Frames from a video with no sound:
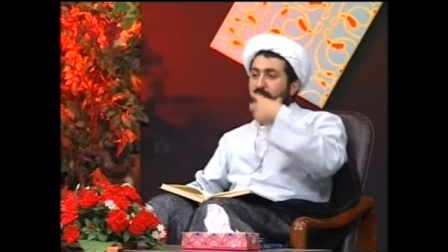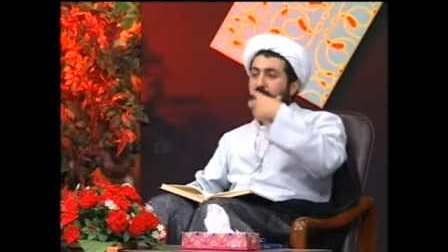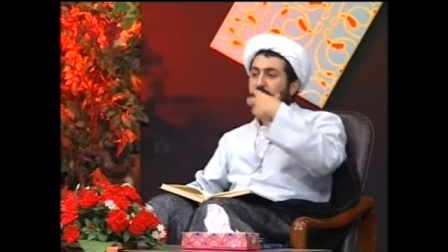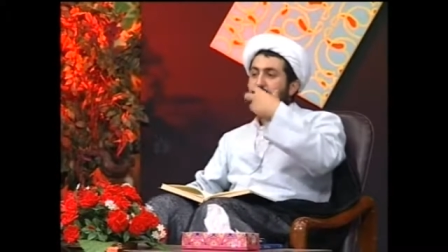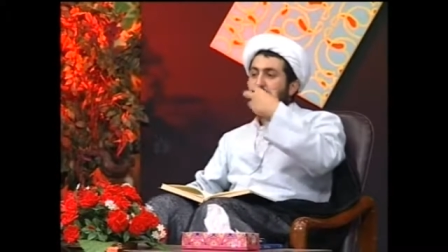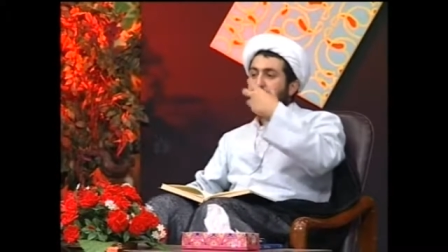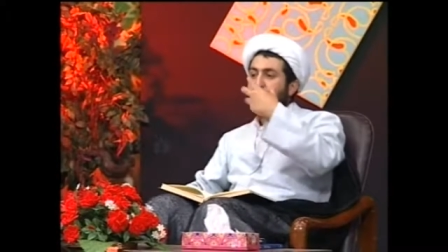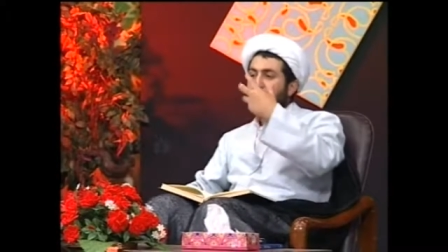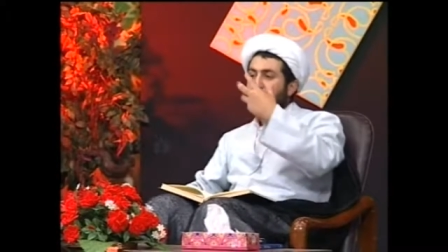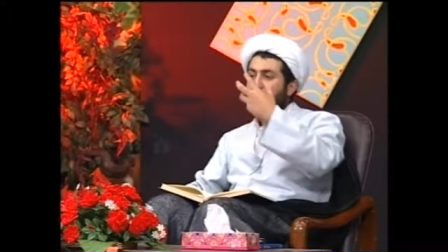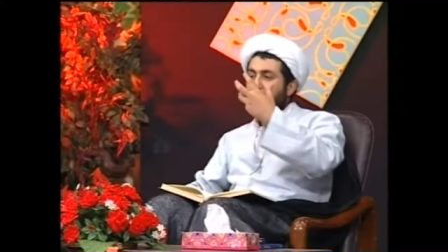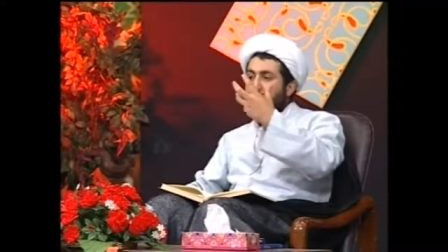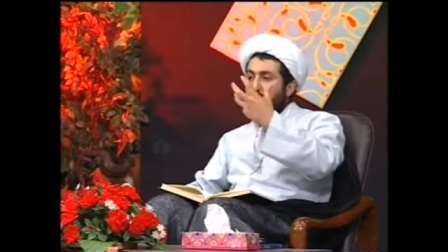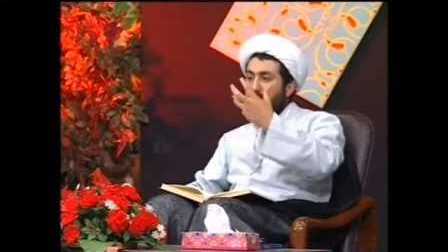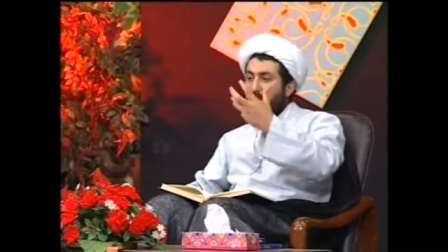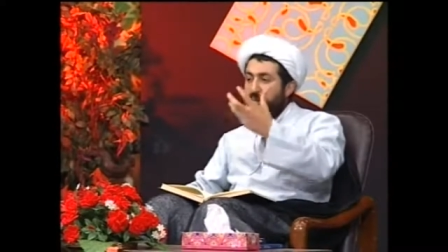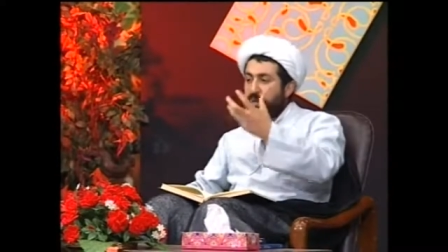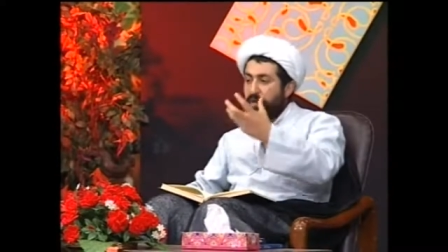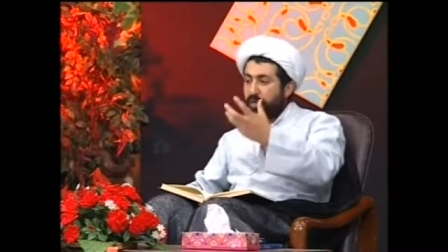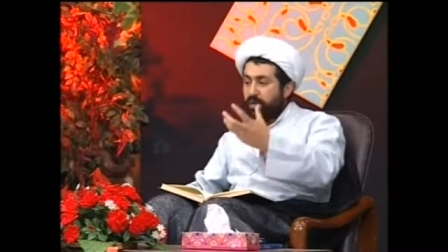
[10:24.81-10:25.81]
if
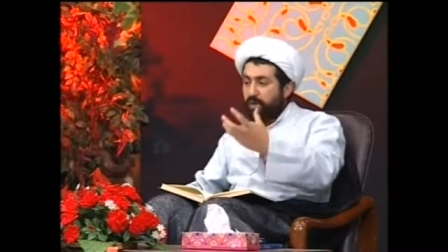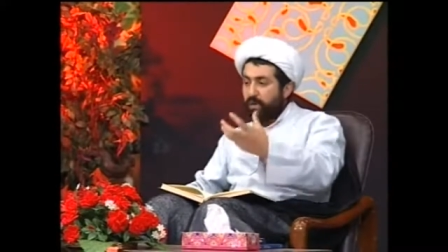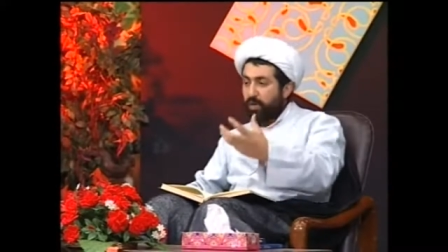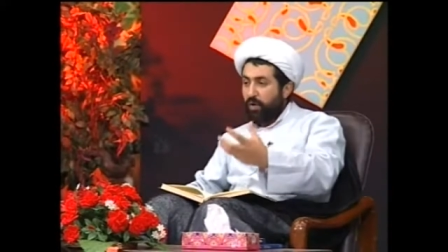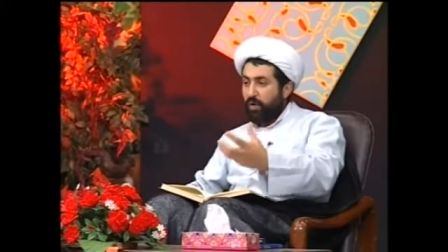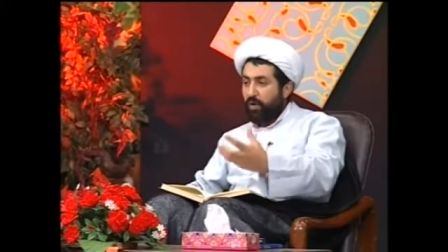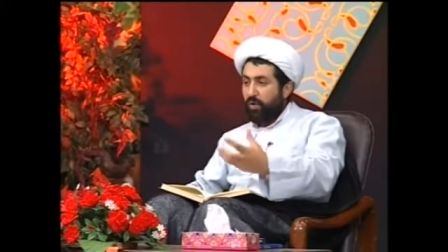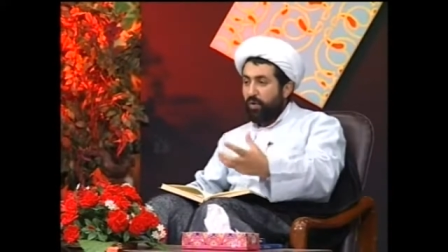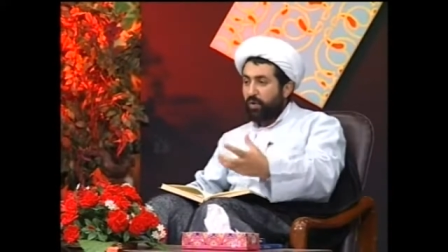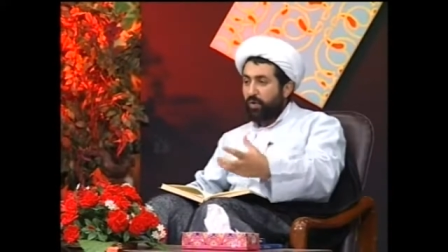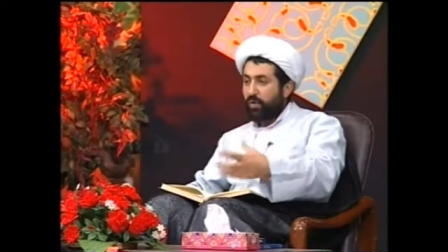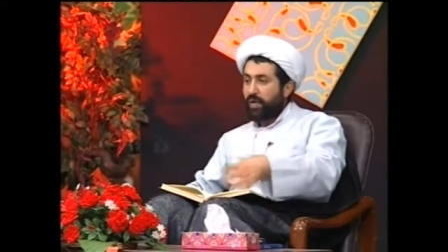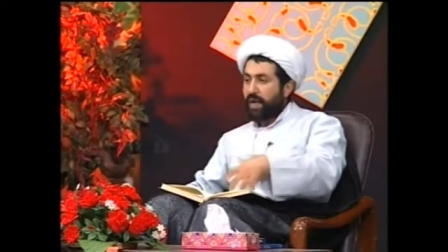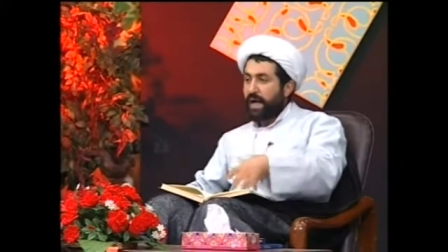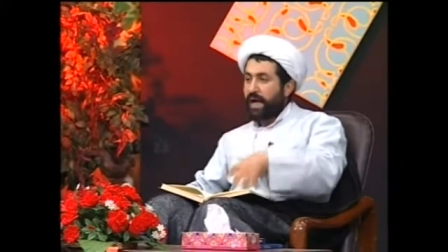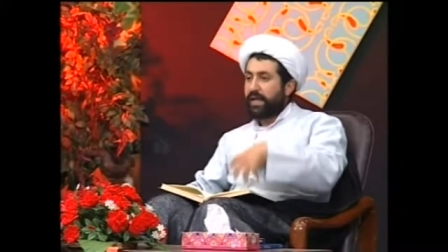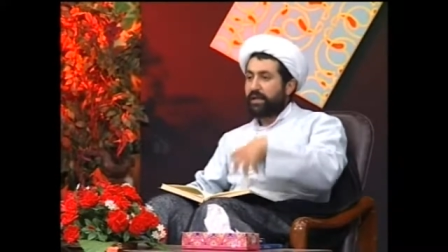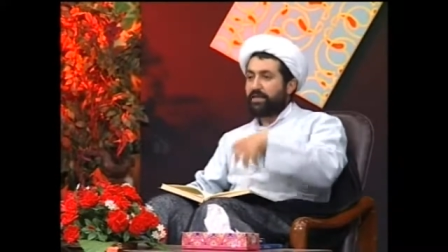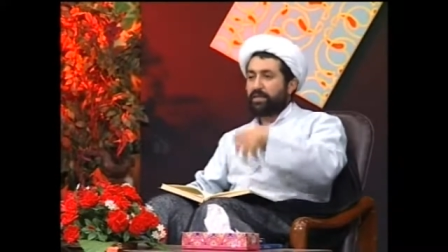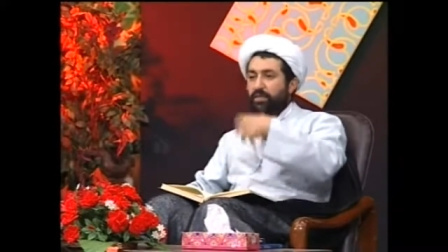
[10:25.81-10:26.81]
the
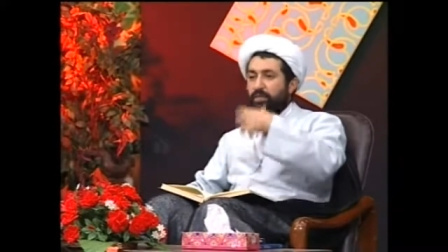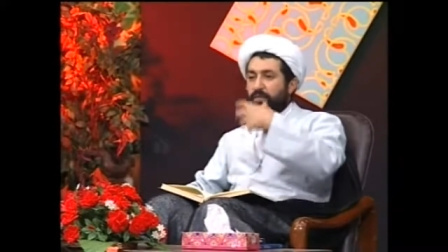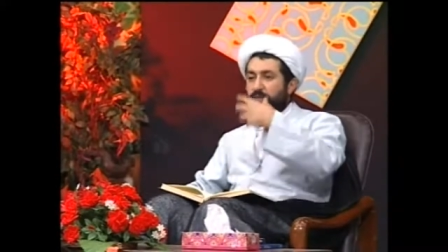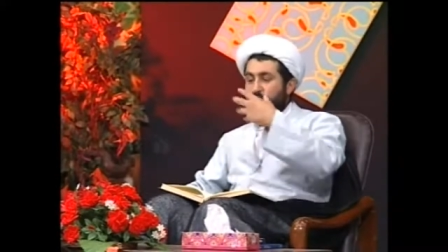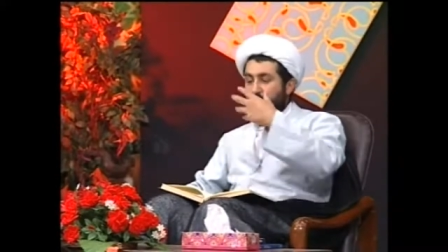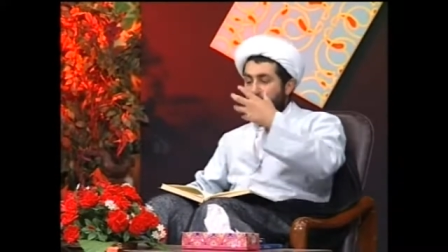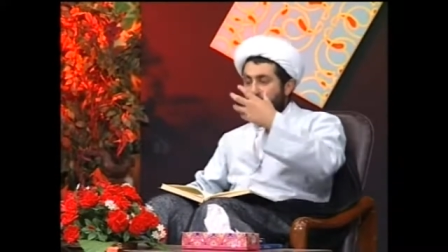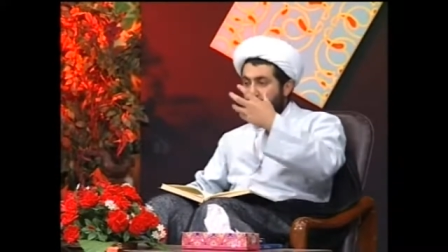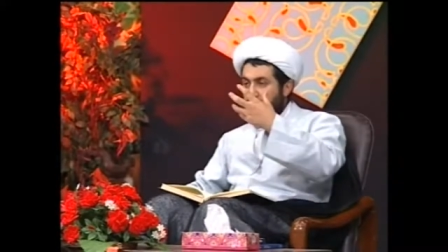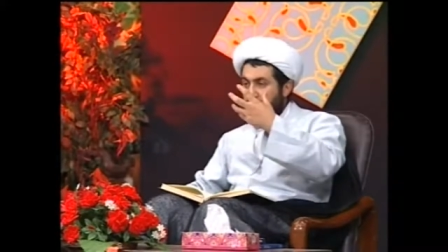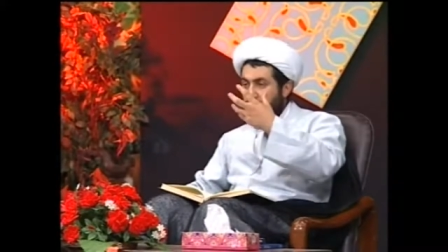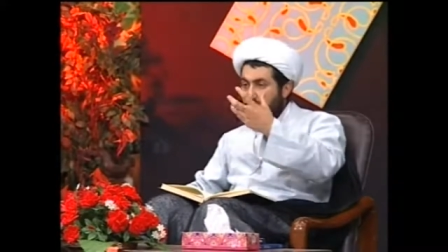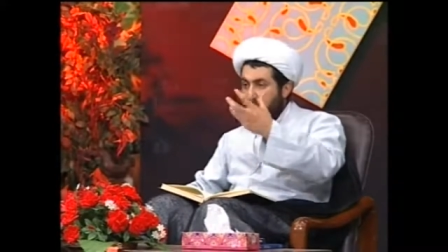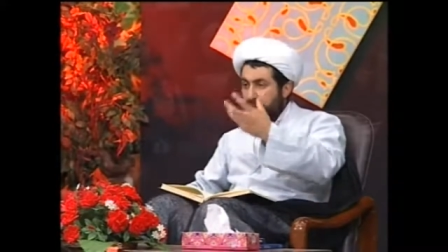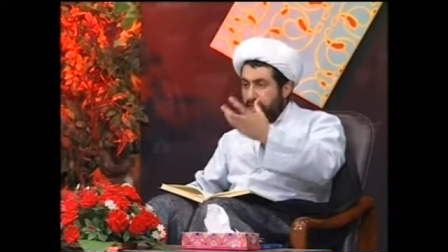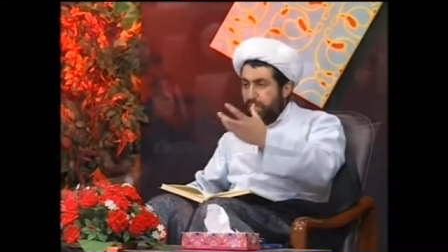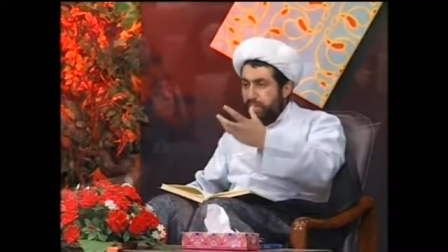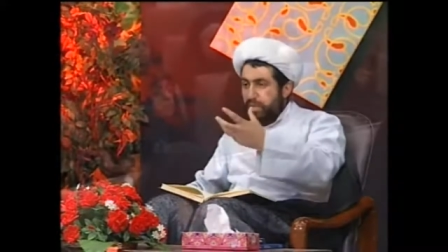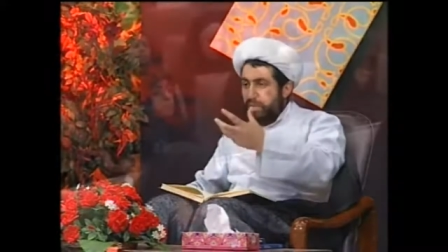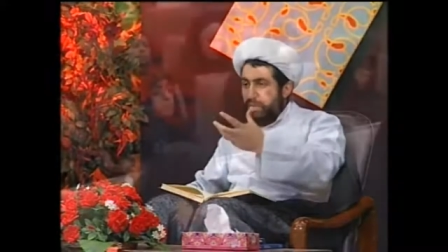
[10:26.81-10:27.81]
landlord
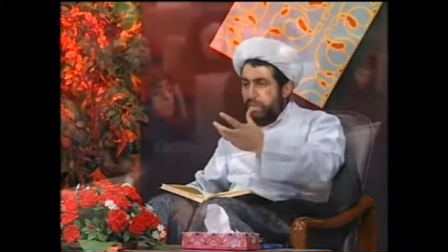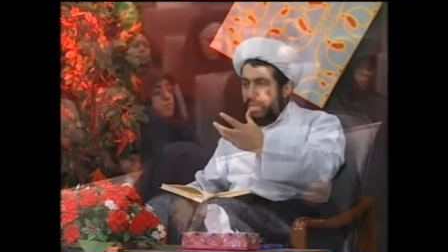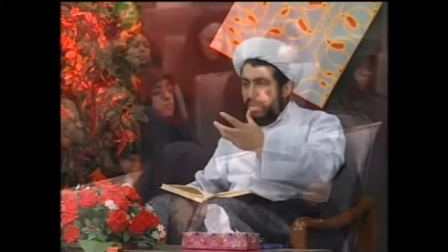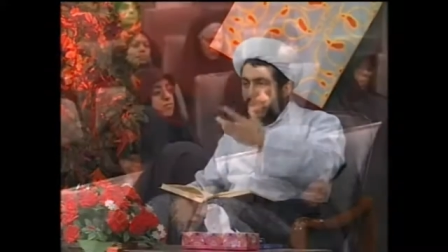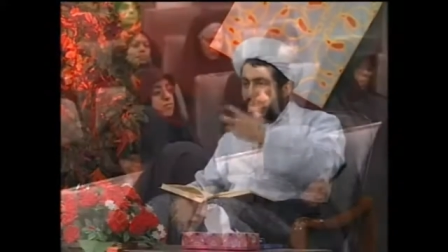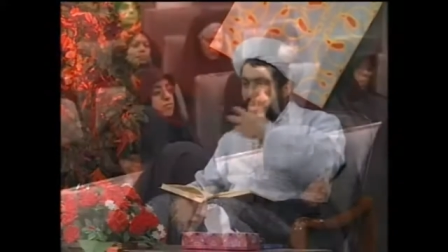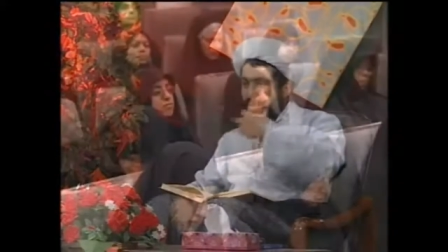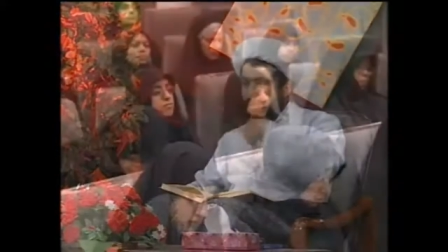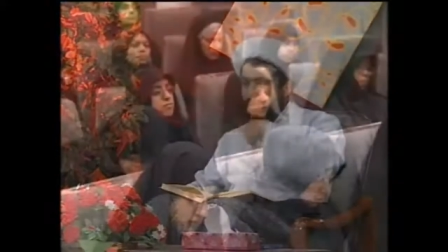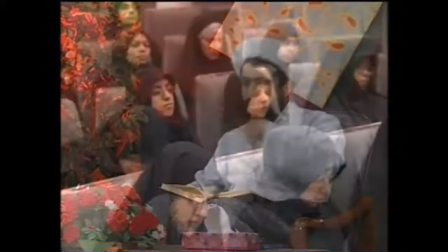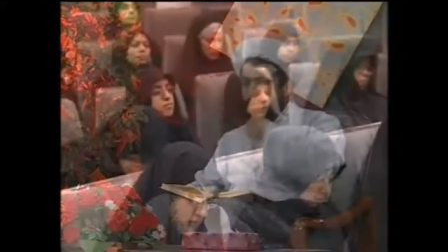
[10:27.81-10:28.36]
gives me